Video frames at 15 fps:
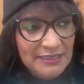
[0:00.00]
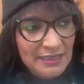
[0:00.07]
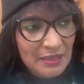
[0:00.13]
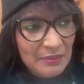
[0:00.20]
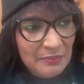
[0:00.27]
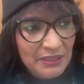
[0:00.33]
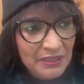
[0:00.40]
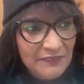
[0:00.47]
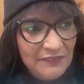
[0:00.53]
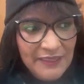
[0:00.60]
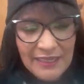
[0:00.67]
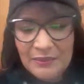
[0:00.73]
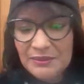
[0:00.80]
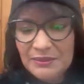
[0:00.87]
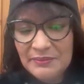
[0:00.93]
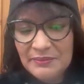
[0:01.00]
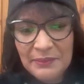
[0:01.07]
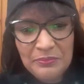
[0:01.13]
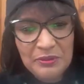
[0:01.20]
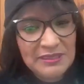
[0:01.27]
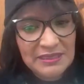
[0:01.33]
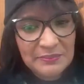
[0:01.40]
example. If they come into my
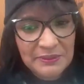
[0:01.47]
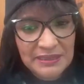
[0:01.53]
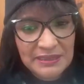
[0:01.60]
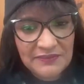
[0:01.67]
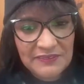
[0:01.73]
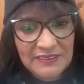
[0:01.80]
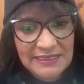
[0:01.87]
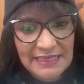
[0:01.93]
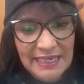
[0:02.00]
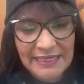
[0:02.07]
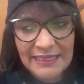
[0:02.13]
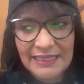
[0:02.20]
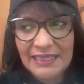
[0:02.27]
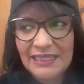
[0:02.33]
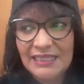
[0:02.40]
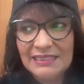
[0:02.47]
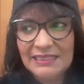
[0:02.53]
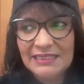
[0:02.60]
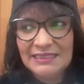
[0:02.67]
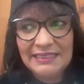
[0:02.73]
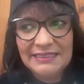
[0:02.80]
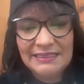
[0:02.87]
principles of design class
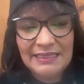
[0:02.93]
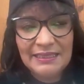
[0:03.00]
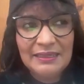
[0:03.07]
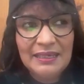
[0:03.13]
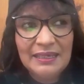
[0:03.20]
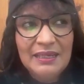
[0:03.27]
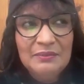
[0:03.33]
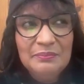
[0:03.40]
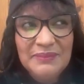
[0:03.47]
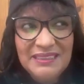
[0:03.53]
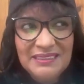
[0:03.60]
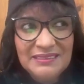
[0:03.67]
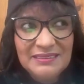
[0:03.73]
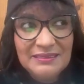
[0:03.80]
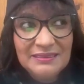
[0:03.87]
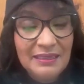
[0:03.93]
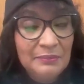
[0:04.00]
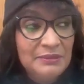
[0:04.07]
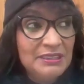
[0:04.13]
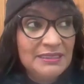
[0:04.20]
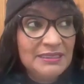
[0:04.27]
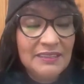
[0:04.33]
and they say, Miss, let
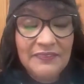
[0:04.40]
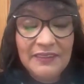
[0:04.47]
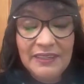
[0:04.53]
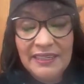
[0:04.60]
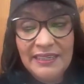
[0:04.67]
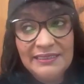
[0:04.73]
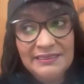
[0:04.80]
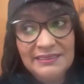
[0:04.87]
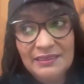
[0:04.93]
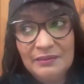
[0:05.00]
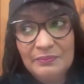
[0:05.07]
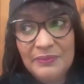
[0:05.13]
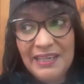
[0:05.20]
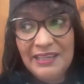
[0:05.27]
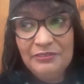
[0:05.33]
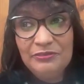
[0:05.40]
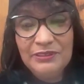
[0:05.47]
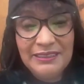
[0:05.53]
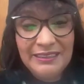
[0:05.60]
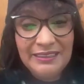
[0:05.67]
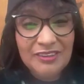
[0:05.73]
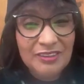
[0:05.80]
me just give you a heads up. I
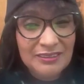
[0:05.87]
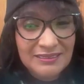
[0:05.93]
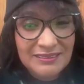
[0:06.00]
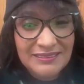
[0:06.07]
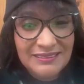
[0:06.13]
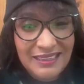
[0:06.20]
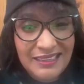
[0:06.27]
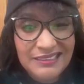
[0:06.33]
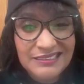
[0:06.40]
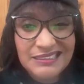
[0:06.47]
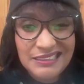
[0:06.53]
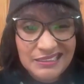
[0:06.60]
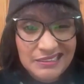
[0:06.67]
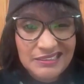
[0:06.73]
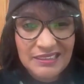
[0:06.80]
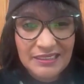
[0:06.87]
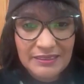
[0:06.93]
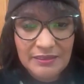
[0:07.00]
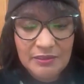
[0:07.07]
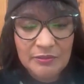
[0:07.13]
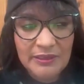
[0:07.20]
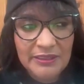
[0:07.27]
really not
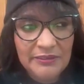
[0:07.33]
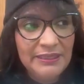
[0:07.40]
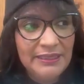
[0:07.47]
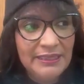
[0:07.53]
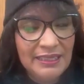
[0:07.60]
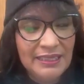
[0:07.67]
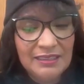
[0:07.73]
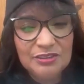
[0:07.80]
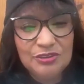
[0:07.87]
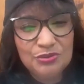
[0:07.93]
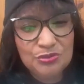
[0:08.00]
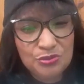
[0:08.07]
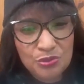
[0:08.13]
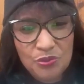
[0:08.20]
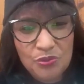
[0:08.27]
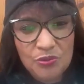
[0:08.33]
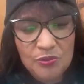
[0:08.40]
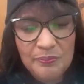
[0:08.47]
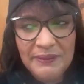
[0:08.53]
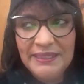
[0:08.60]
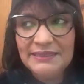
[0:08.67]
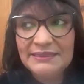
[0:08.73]
artistic, I really can't draw
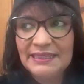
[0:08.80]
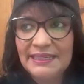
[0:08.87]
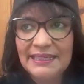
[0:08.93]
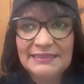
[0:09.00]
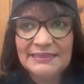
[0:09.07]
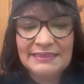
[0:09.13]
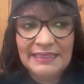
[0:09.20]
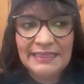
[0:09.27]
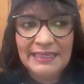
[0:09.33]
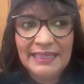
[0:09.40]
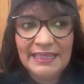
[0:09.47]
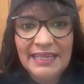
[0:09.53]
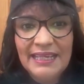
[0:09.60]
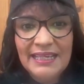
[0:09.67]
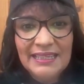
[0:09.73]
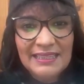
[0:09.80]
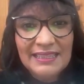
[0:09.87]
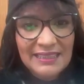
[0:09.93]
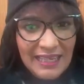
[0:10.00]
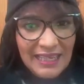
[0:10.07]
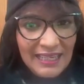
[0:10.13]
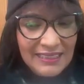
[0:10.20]
or paint. And I'll say,
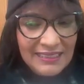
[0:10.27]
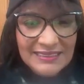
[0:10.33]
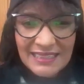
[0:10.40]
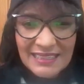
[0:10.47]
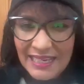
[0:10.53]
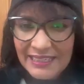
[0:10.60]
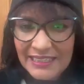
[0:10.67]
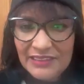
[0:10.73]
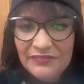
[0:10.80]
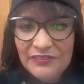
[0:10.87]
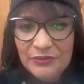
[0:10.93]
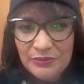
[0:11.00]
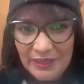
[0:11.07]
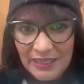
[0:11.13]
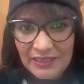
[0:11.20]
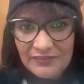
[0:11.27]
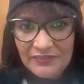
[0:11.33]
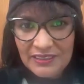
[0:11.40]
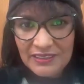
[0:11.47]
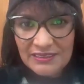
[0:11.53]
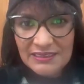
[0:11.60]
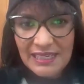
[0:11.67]
that is kind of
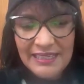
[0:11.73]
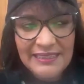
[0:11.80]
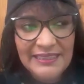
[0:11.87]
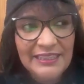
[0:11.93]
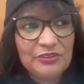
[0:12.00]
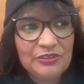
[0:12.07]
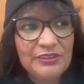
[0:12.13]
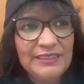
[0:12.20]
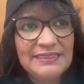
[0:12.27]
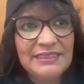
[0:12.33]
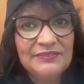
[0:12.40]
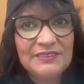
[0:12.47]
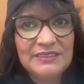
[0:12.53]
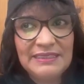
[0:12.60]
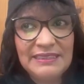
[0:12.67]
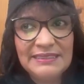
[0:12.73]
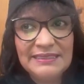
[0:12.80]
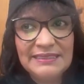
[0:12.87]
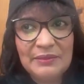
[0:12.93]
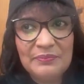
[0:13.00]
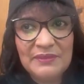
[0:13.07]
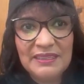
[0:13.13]
irrelevant. I think creativity
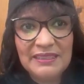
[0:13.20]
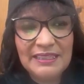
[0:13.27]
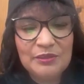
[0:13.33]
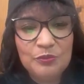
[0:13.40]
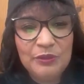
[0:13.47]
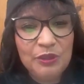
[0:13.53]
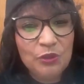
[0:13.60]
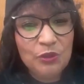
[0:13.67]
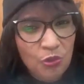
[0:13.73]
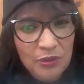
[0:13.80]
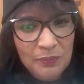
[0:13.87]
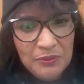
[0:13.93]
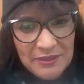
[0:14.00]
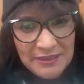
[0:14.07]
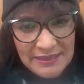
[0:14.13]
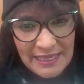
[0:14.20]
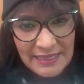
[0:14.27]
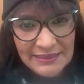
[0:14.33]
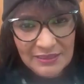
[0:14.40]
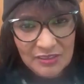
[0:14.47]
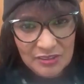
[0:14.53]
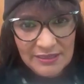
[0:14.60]
is something that we all
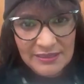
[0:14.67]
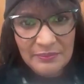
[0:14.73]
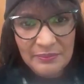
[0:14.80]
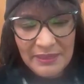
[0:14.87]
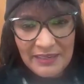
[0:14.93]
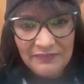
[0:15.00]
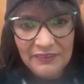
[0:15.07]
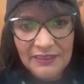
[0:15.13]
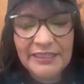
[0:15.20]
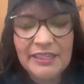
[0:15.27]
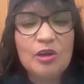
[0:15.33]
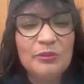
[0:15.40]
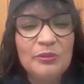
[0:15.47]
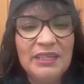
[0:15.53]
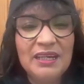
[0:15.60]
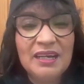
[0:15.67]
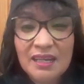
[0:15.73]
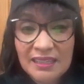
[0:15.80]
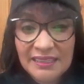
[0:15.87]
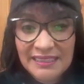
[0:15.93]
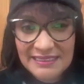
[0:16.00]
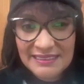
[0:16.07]
possess on some level, and how we
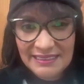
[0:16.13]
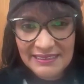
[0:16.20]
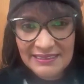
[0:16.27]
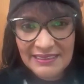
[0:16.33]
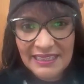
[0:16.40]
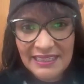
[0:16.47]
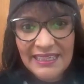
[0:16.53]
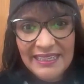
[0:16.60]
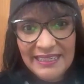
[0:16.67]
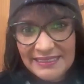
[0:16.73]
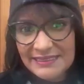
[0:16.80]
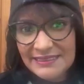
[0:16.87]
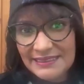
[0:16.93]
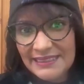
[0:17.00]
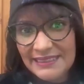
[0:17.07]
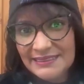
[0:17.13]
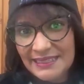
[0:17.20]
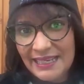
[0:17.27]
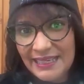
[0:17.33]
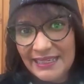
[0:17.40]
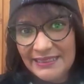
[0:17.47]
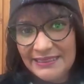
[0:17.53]
harness it is
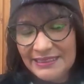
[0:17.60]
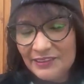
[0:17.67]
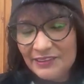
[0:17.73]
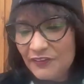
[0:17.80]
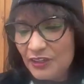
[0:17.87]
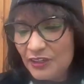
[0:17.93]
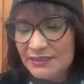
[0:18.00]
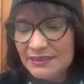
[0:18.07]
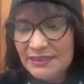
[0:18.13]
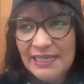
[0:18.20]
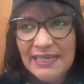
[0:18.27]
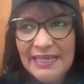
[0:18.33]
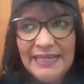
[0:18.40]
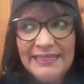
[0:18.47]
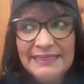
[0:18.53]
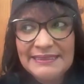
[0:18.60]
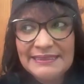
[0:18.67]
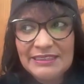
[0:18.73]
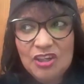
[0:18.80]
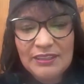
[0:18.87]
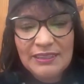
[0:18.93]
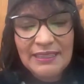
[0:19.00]
entirely different.
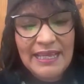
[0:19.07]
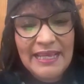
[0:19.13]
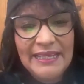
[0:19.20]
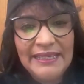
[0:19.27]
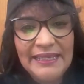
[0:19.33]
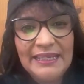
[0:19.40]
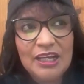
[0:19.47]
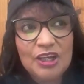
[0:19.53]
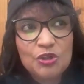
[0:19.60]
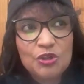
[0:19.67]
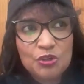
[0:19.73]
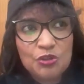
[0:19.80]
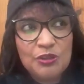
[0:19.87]
It's not like